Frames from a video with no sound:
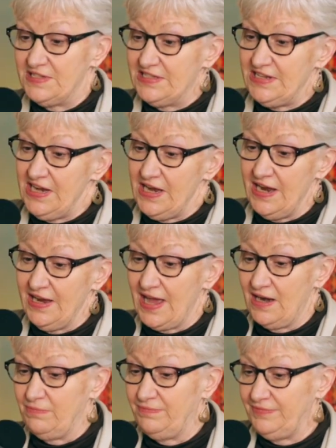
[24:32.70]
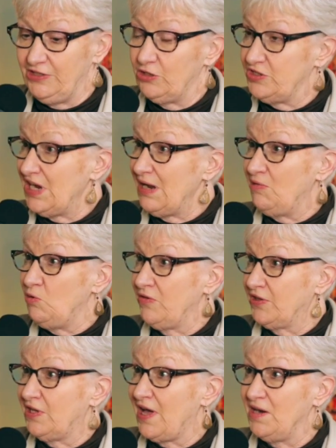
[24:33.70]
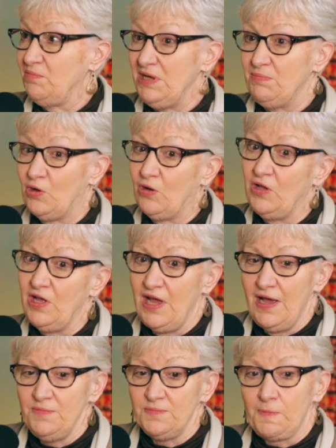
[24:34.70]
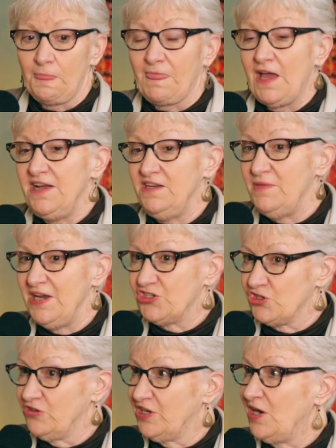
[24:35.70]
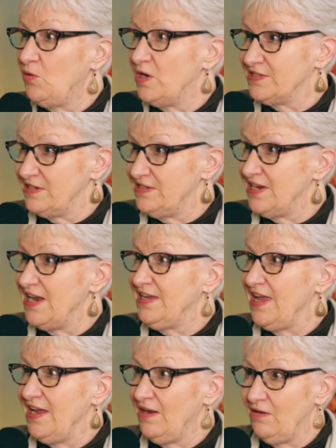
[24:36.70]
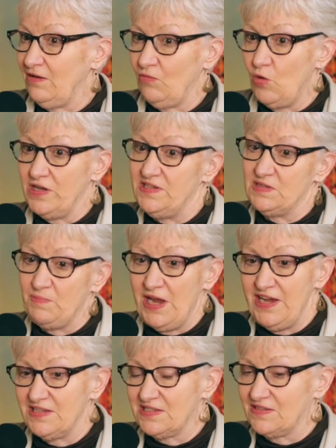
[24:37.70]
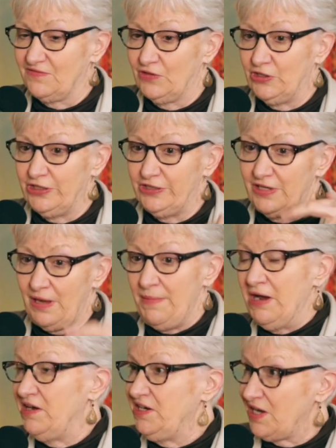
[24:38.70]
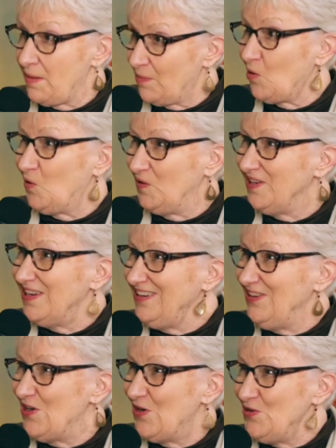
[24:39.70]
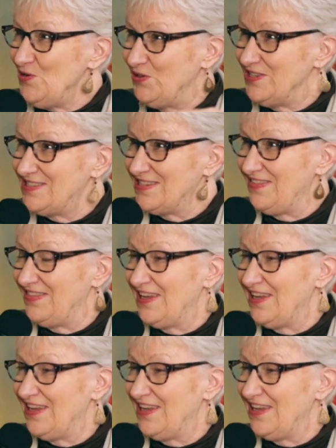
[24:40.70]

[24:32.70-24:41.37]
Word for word: seating at a you know table with a lot of people I had to make sure that I wasn't taking one space for a married couple, you know, who could sit